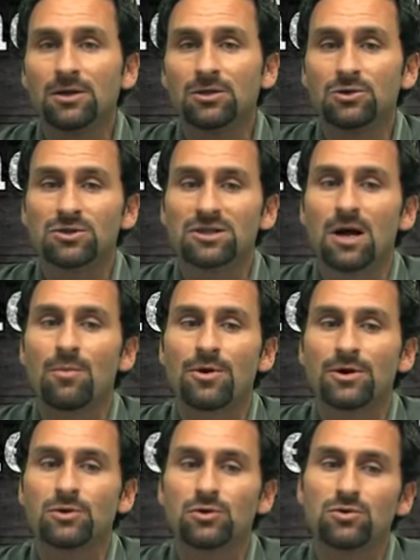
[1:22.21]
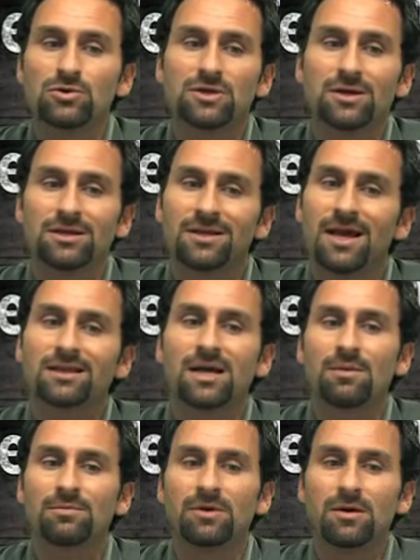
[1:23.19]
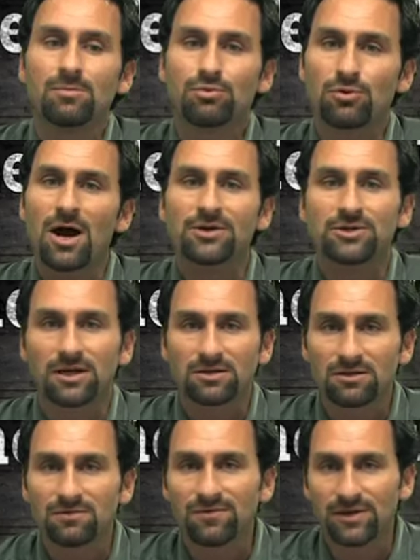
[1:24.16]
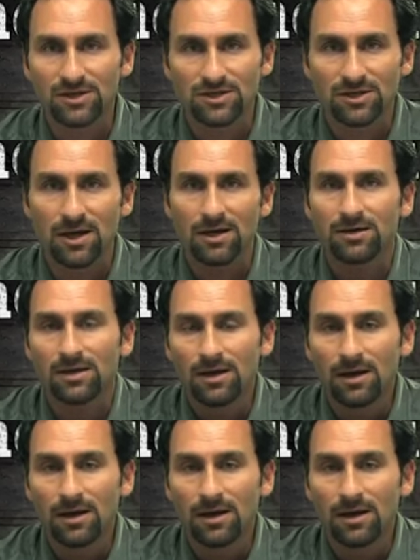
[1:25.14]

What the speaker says: to someone who is going to take that project to the finish line.